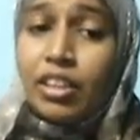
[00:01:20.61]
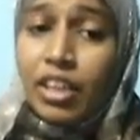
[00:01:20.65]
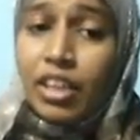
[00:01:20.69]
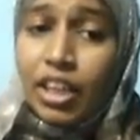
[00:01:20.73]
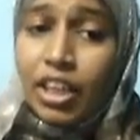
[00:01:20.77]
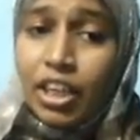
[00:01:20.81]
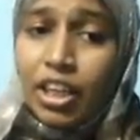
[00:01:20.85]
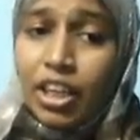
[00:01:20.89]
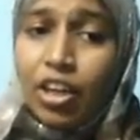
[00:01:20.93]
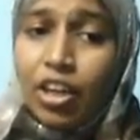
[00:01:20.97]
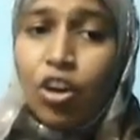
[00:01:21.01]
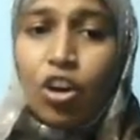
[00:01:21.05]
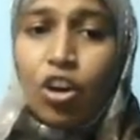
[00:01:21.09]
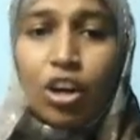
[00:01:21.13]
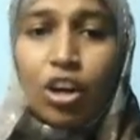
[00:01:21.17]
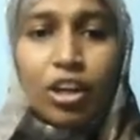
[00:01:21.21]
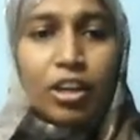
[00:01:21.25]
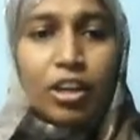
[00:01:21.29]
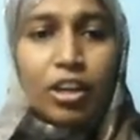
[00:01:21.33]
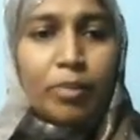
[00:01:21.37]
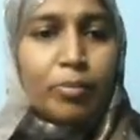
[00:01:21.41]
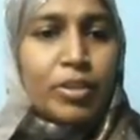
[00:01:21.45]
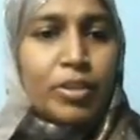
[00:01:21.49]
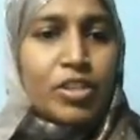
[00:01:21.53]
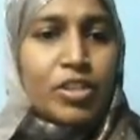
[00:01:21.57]
3
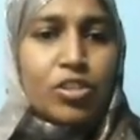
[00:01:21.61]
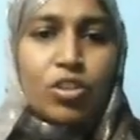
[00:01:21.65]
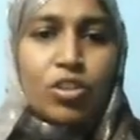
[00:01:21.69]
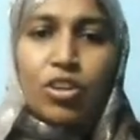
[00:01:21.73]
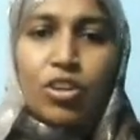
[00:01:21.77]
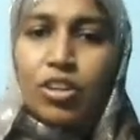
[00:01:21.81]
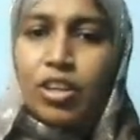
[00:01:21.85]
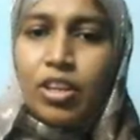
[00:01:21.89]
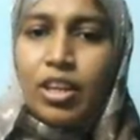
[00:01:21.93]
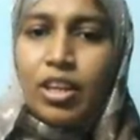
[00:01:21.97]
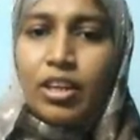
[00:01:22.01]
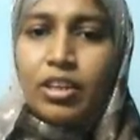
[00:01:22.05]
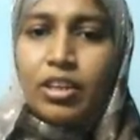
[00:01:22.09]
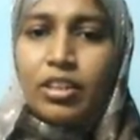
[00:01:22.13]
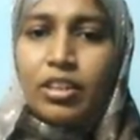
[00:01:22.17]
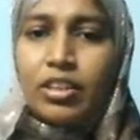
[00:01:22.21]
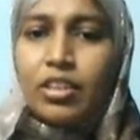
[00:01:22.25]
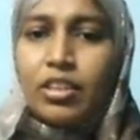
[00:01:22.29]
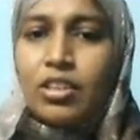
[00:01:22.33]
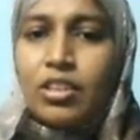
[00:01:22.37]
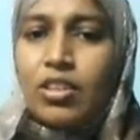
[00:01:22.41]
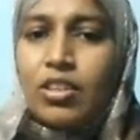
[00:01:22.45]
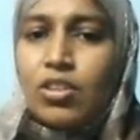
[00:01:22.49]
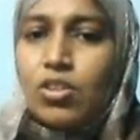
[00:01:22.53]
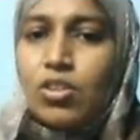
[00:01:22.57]
odd numbers are there.
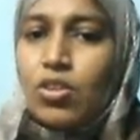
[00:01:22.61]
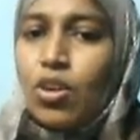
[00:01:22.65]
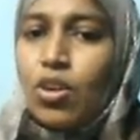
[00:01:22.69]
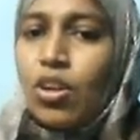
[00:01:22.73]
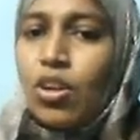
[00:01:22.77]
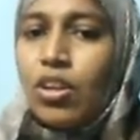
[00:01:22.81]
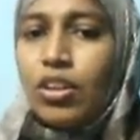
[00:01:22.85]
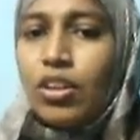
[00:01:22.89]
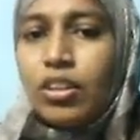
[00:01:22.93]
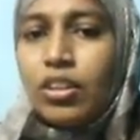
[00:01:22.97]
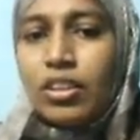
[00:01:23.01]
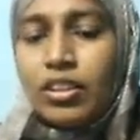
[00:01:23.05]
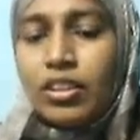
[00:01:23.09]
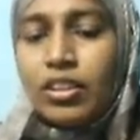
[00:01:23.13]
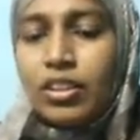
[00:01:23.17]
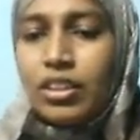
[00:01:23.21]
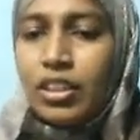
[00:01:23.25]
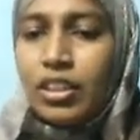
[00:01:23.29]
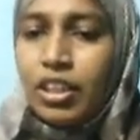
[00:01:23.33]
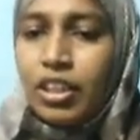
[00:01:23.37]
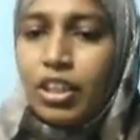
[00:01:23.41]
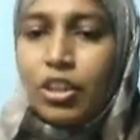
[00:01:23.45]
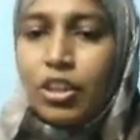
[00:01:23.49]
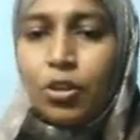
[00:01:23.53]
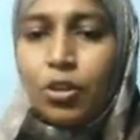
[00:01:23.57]
So
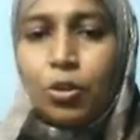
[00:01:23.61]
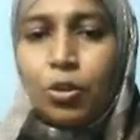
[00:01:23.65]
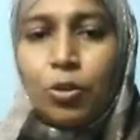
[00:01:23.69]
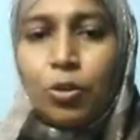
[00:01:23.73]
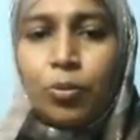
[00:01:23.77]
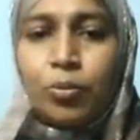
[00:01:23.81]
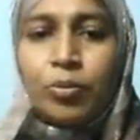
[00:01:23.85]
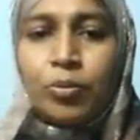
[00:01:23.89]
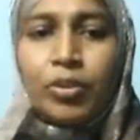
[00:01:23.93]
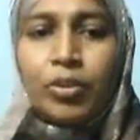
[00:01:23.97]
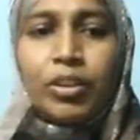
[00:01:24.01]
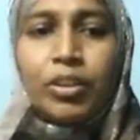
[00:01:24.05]
3 cube.